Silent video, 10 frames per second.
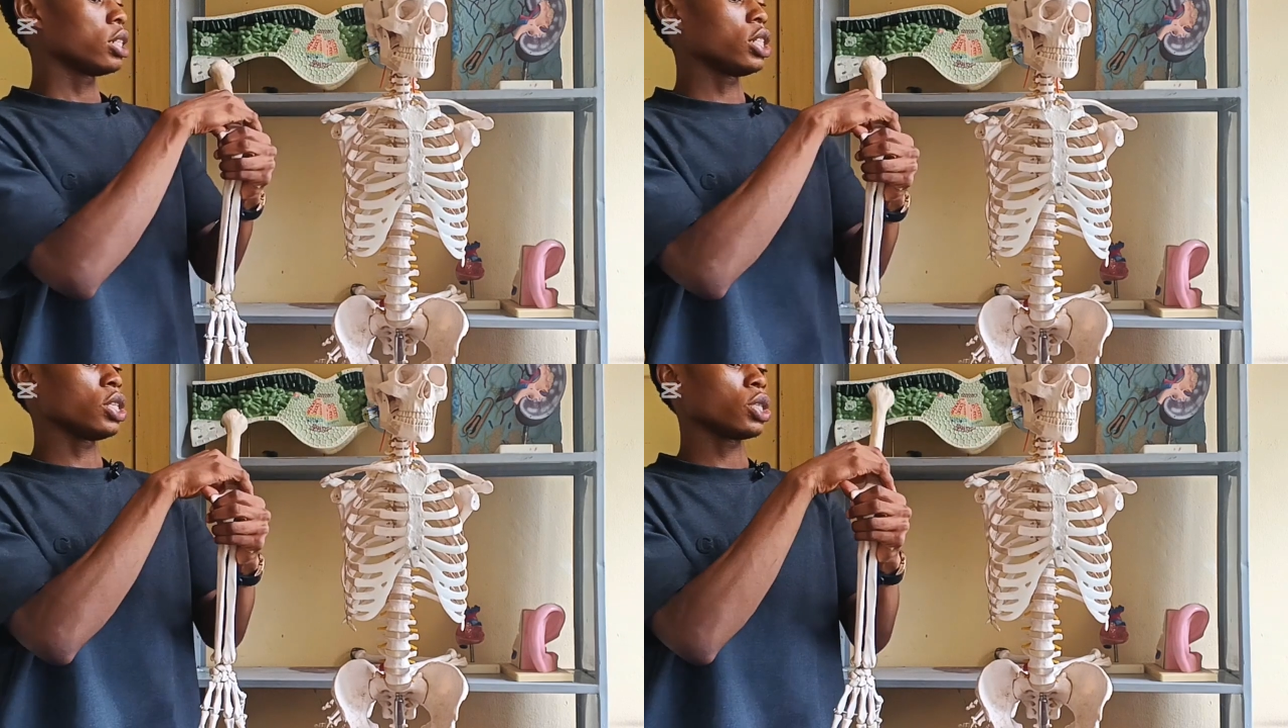
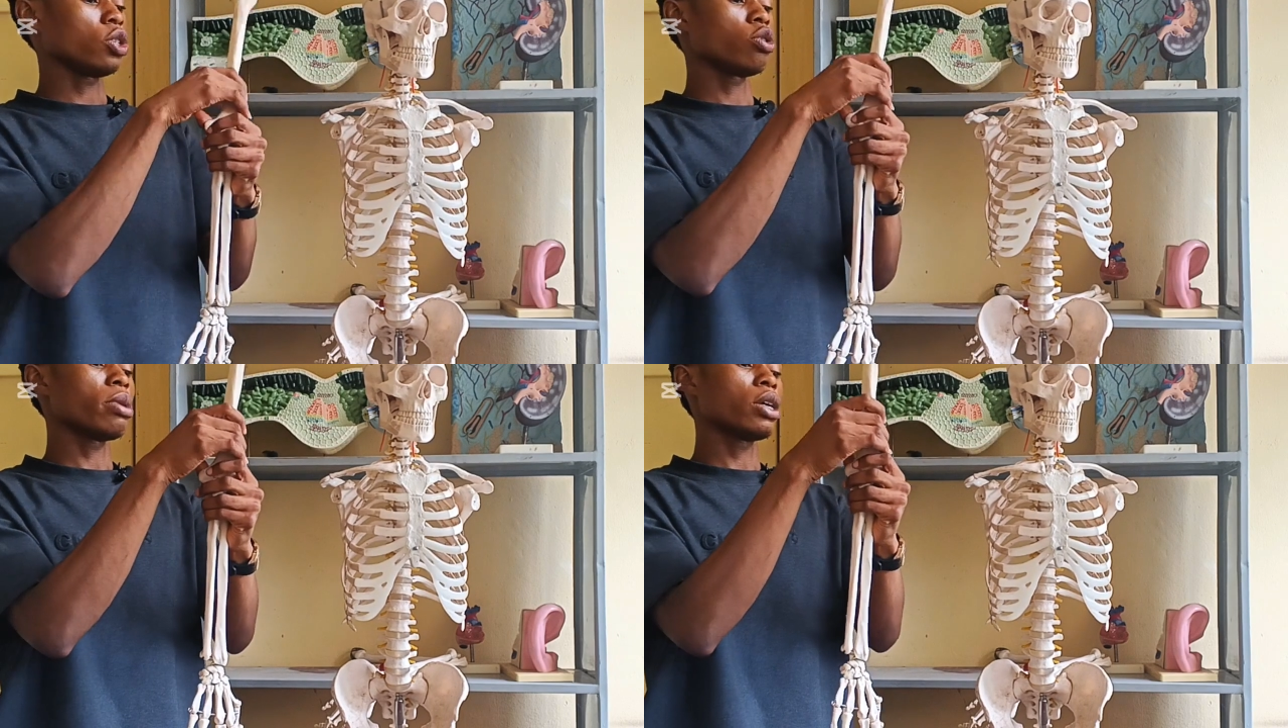this is the
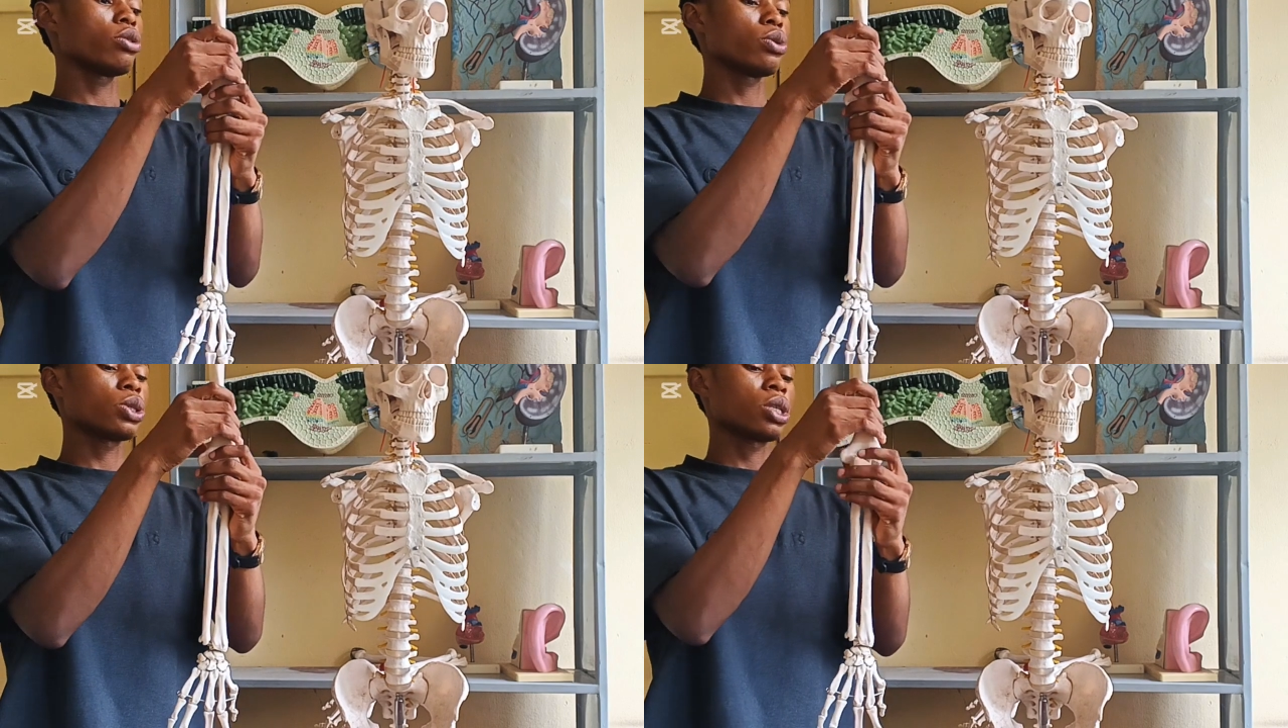
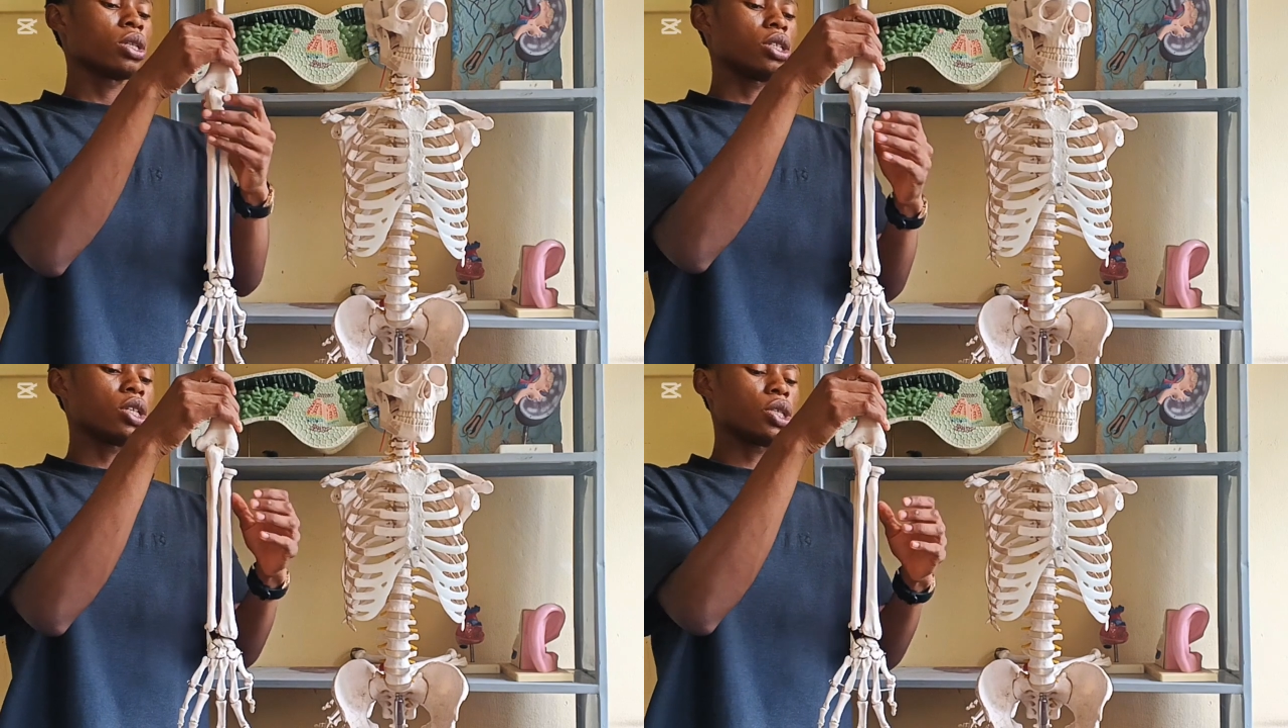
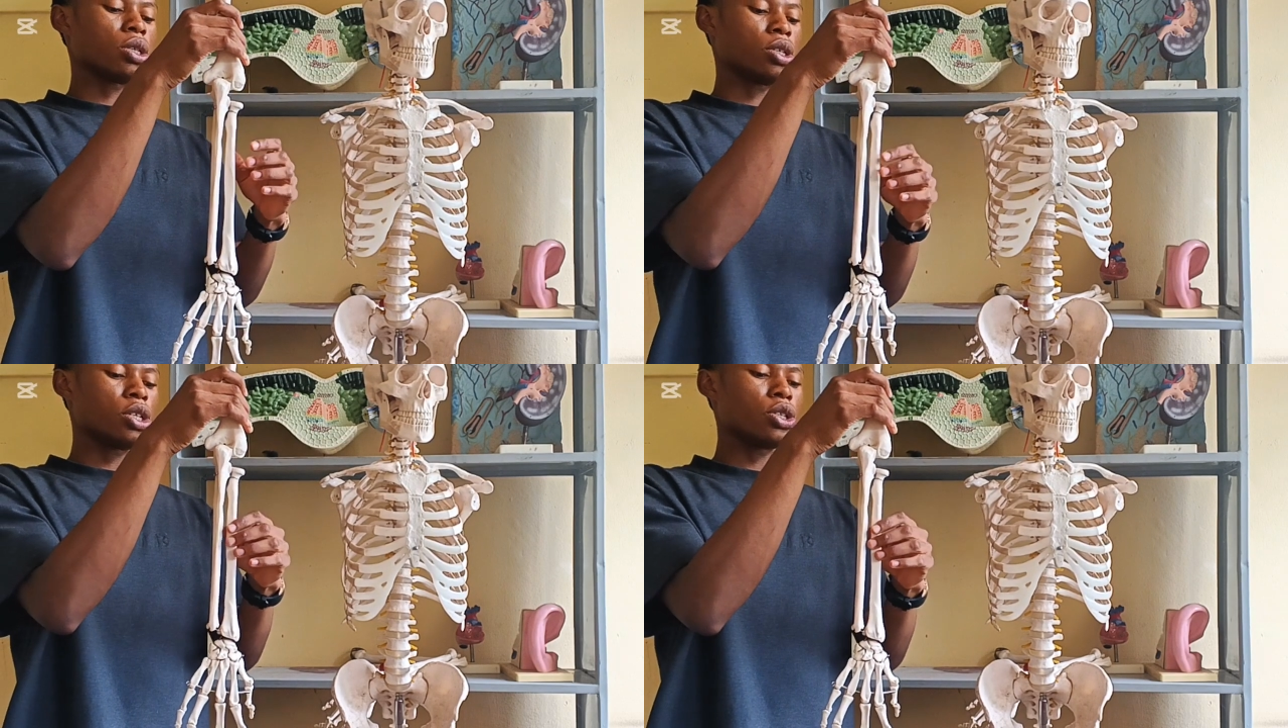humerus, this is
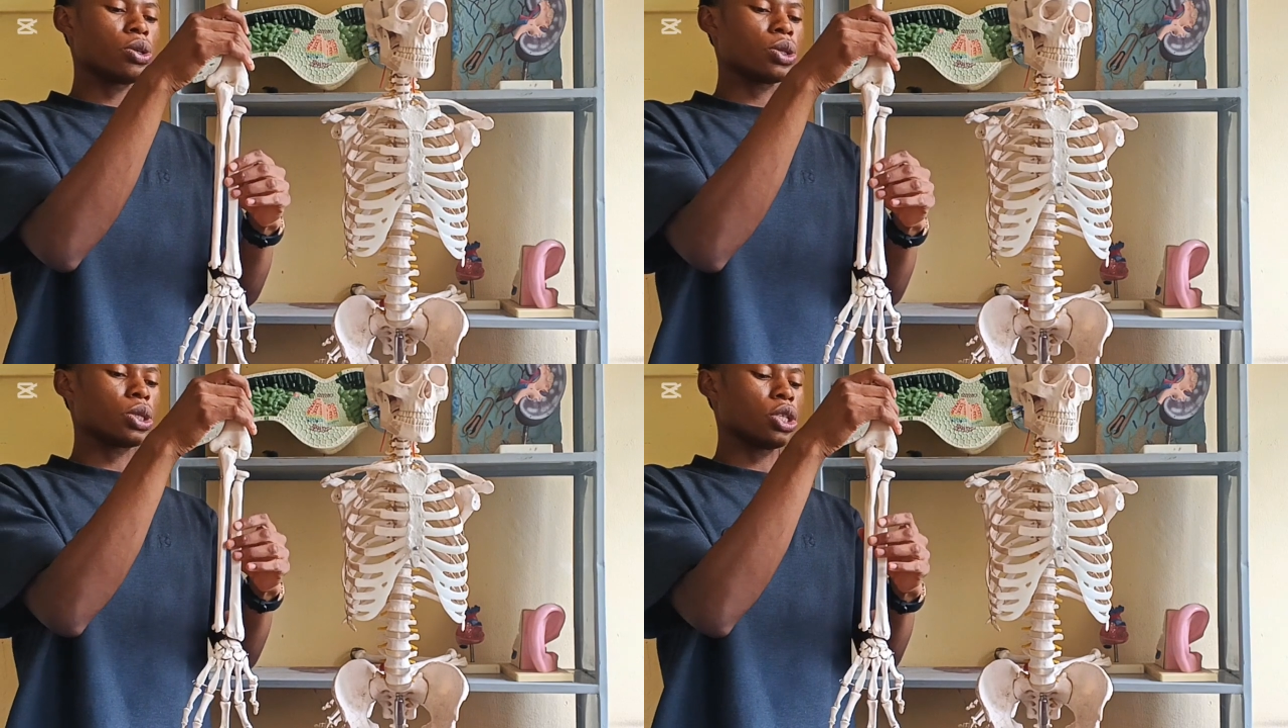the
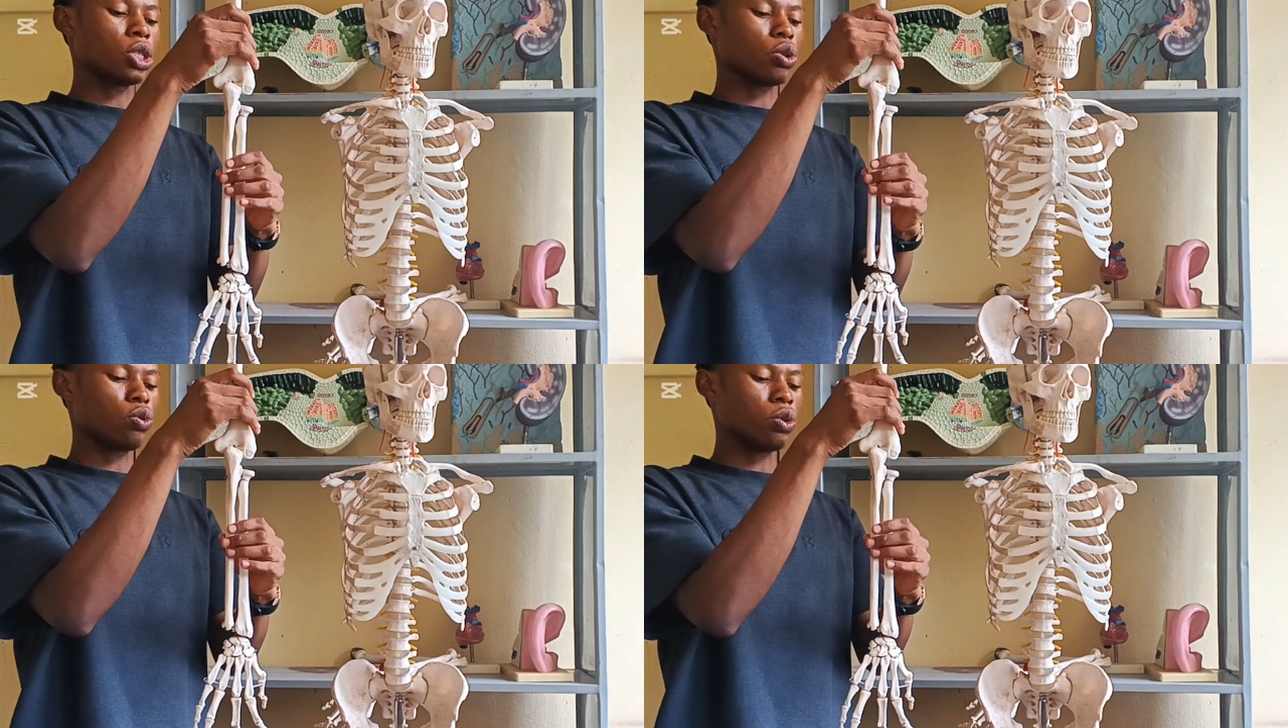radius,
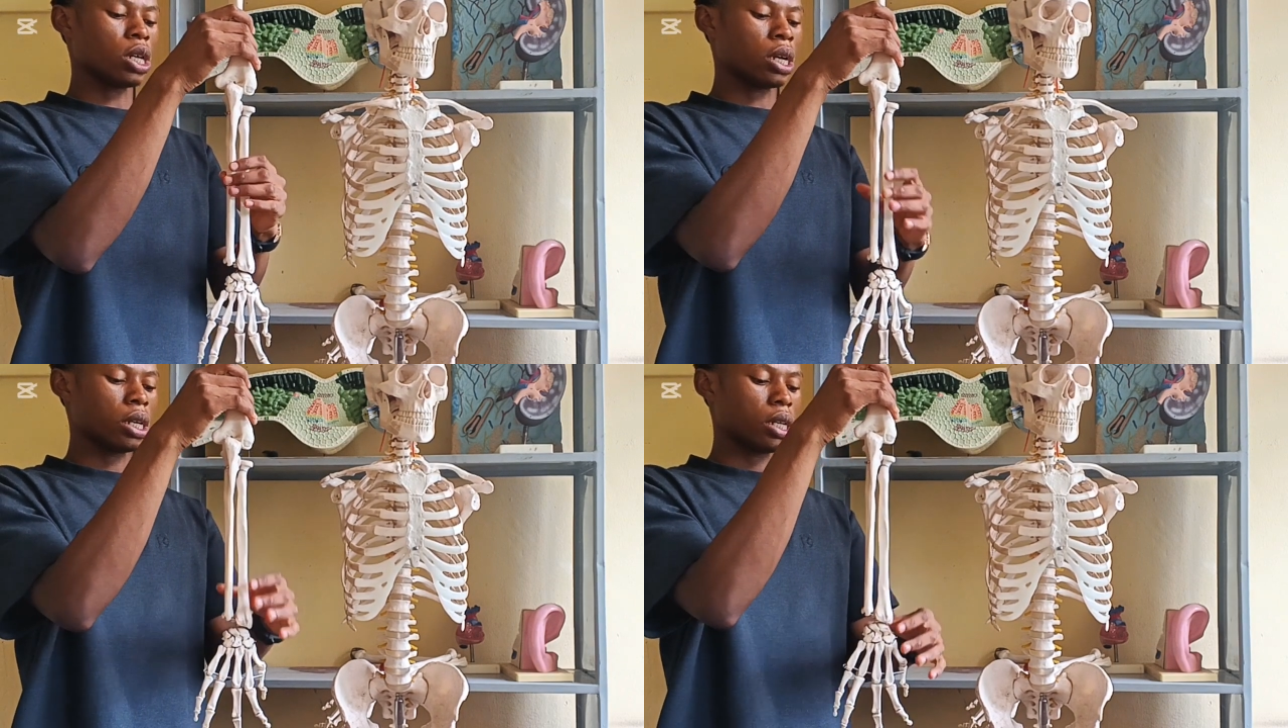this is the
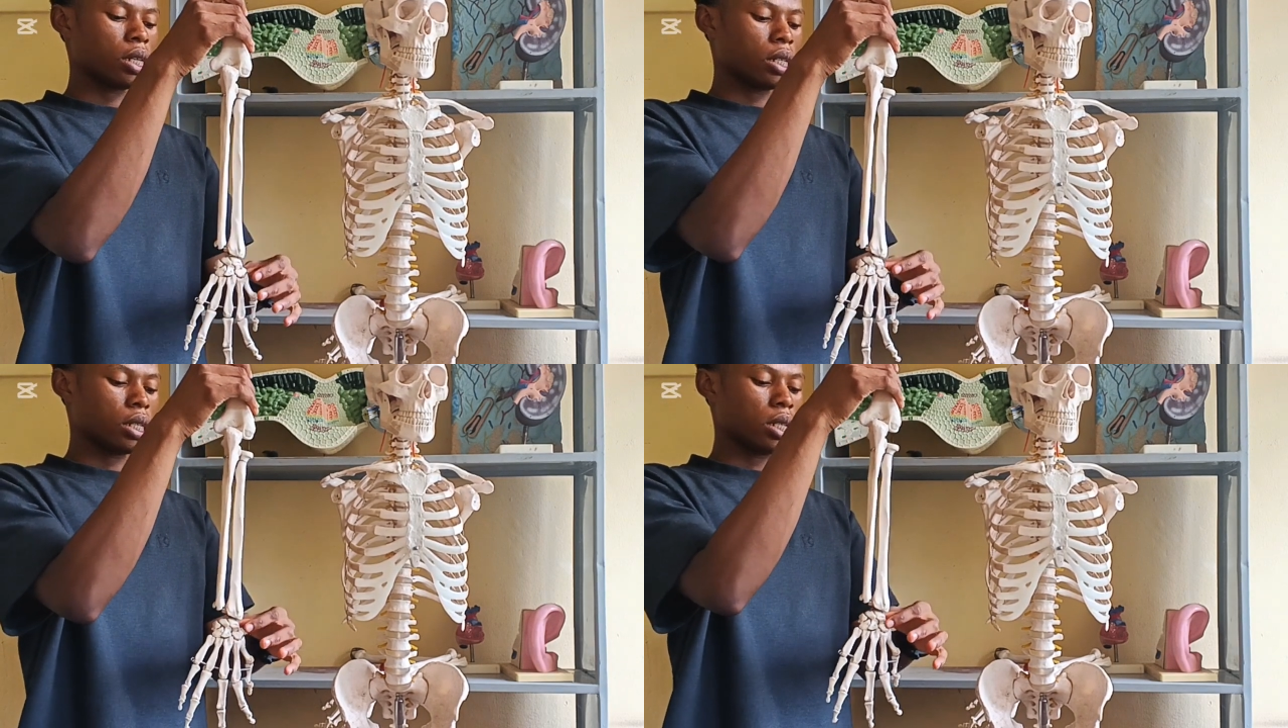ulna,
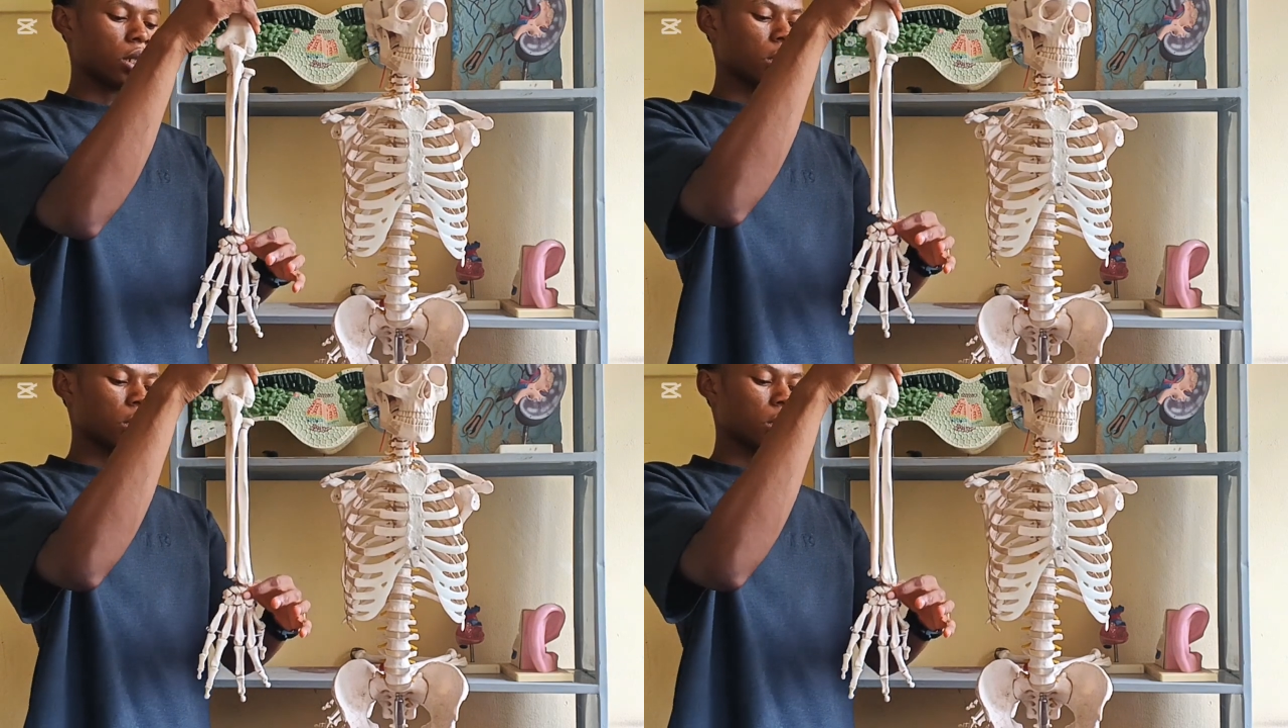this